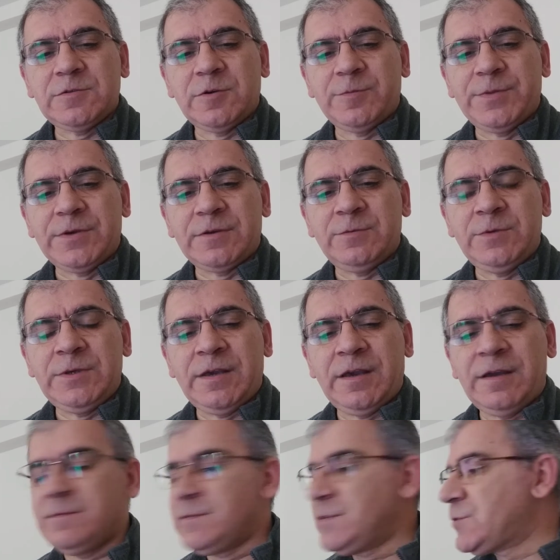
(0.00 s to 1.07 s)
topic, we
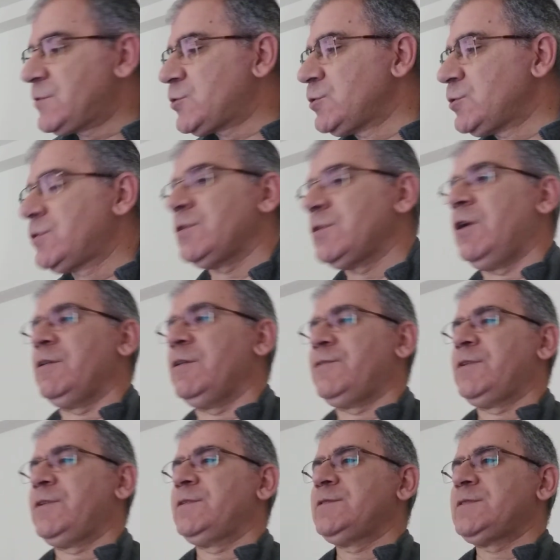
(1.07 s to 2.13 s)
have the truth of
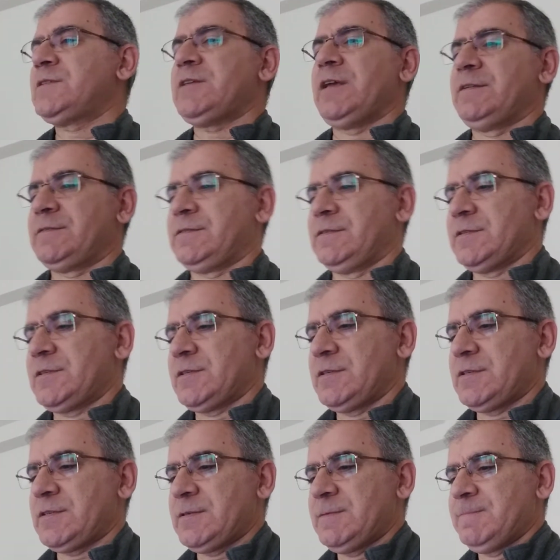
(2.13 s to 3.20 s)

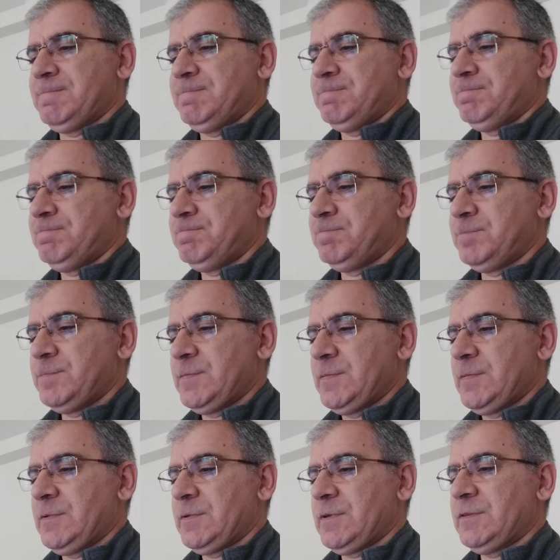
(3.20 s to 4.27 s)
sentences.
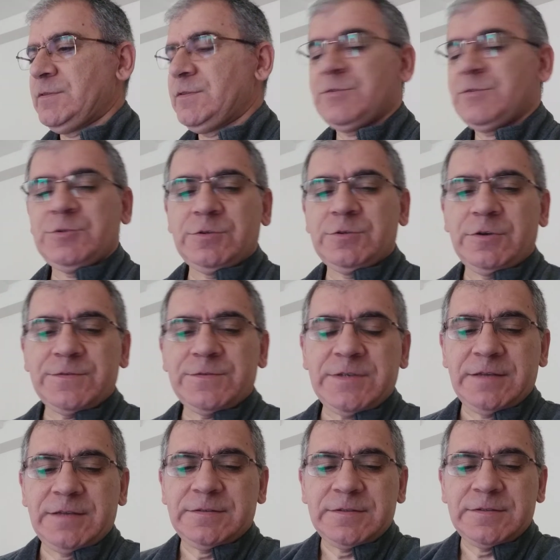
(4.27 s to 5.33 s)
Okay, the truth of
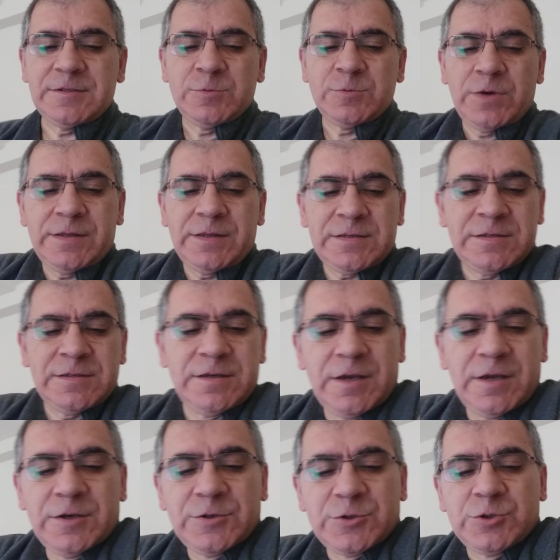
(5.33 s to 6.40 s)
sentences. What is the
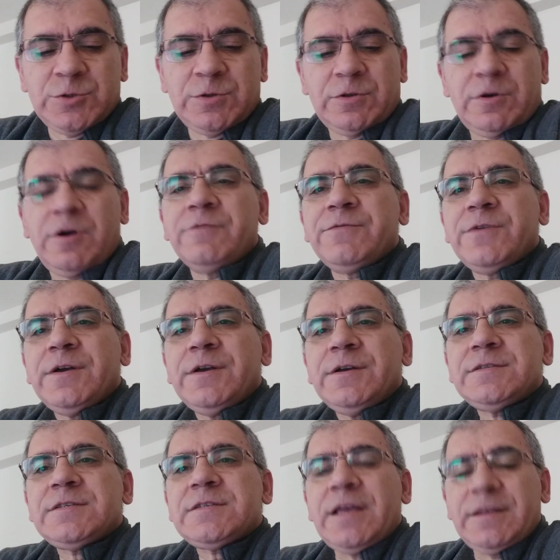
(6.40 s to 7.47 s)
truth of
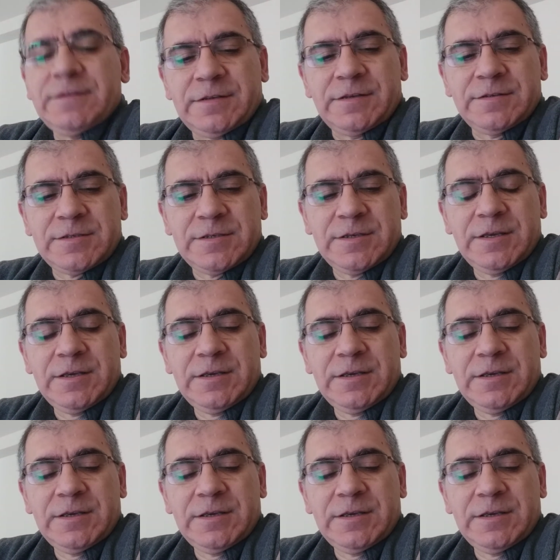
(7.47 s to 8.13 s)
sentence?